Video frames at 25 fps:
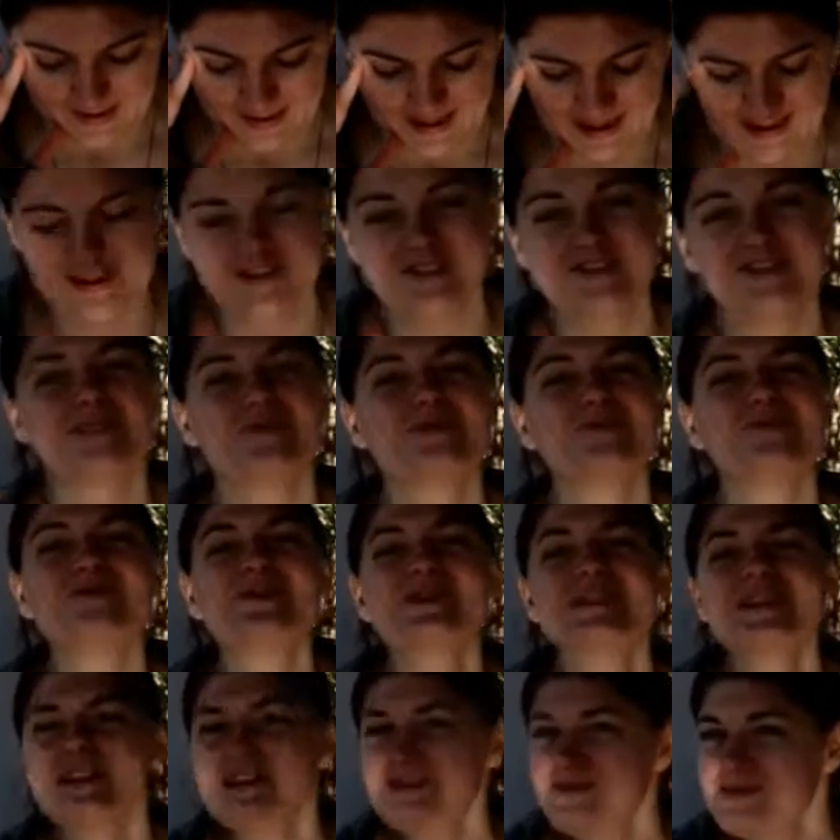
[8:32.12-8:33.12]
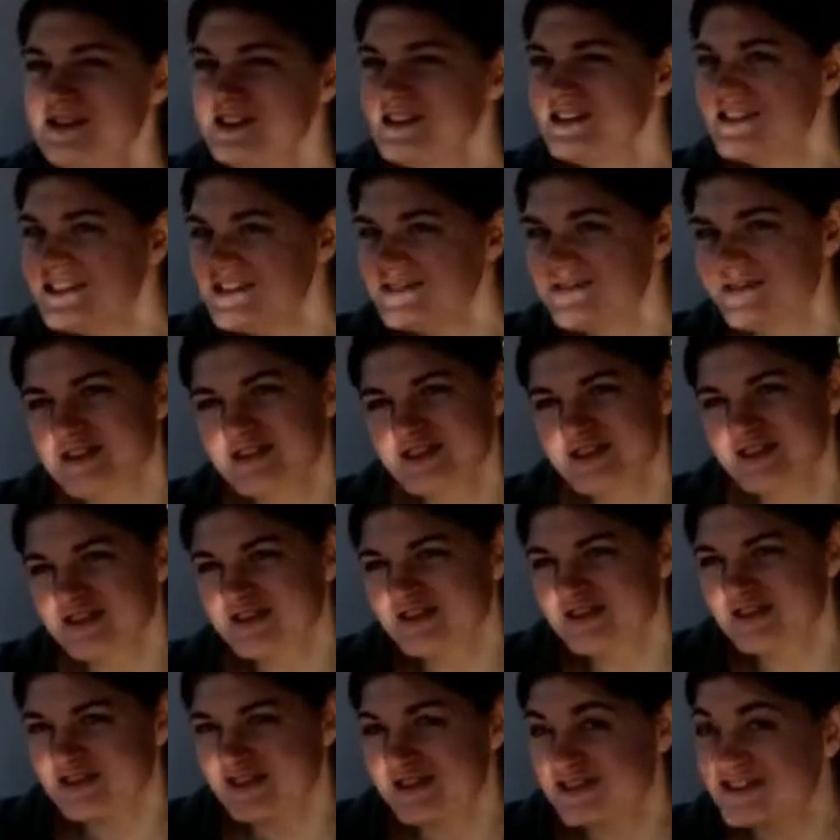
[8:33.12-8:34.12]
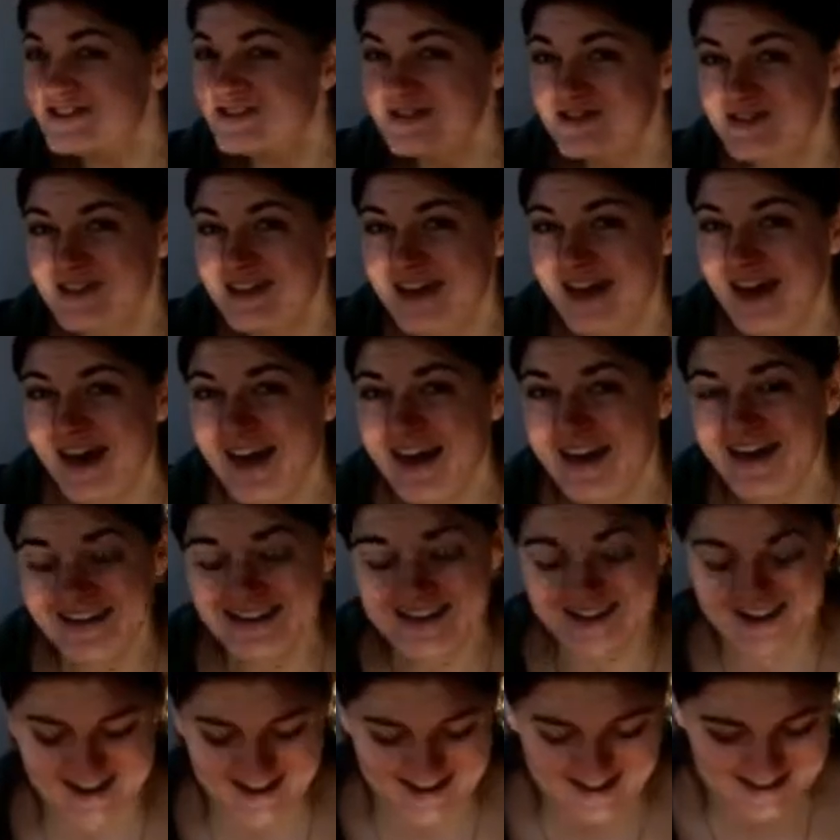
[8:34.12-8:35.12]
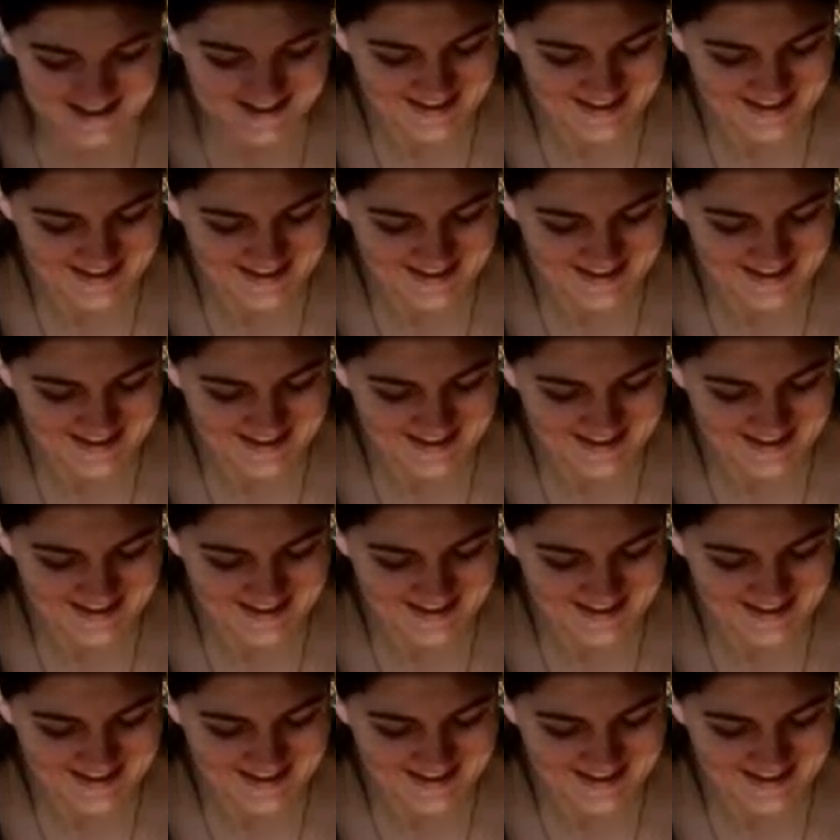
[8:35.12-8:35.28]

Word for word: And it's just really, really difficult to do that.